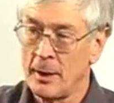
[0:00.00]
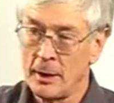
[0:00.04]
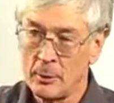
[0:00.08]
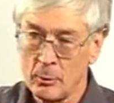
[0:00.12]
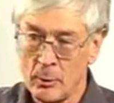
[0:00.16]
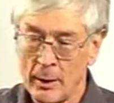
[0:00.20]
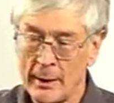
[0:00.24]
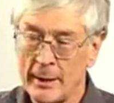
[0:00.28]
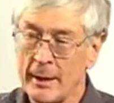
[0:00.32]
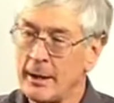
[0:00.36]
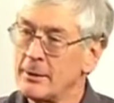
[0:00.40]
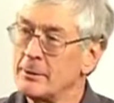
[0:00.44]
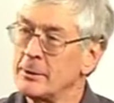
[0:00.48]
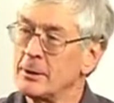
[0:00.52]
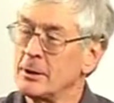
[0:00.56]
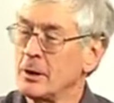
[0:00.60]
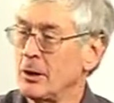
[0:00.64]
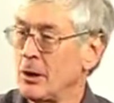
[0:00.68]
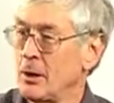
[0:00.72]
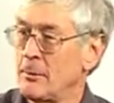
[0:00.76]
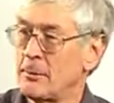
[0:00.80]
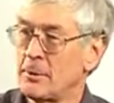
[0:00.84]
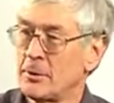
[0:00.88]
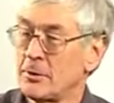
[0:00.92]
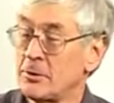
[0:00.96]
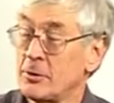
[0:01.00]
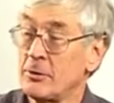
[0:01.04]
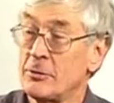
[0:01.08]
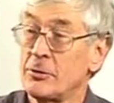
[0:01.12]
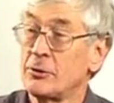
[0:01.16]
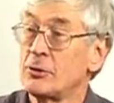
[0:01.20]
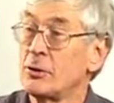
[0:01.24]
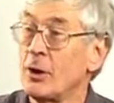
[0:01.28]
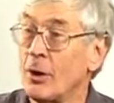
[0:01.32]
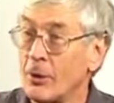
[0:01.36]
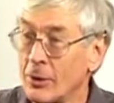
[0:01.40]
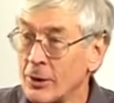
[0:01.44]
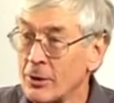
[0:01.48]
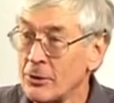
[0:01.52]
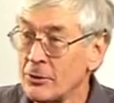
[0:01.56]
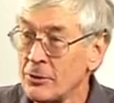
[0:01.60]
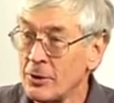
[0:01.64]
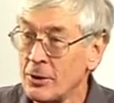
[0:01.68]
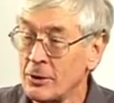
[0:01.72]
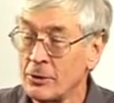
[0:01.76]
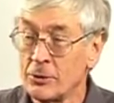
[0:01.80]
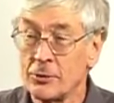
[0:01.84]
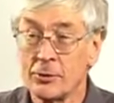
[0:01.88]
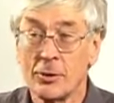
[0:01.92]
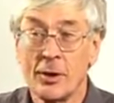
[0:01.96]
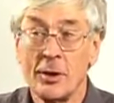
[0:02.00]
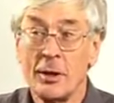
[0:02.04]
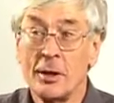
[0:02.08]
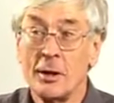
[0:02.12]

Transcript: 100 kilometres of solar cells,